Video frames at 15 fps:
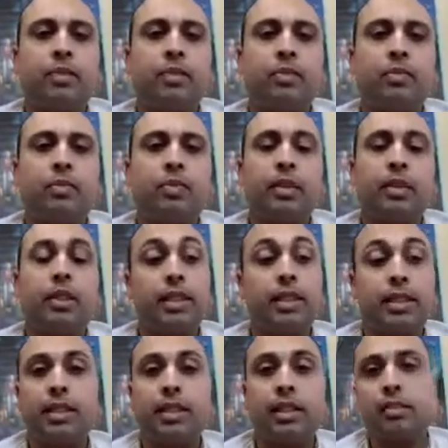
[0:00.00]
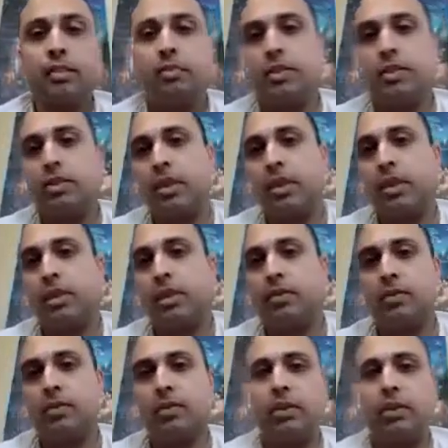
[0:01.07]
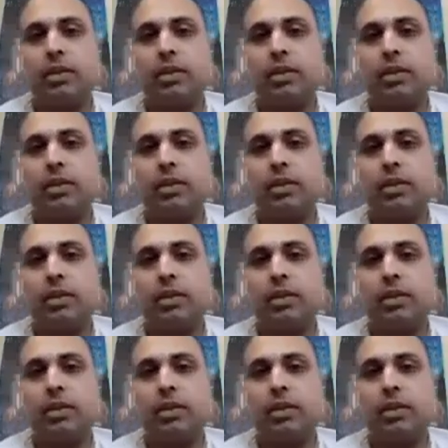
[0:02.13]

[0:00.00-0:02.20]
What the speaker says: when they take up the chanting of the holy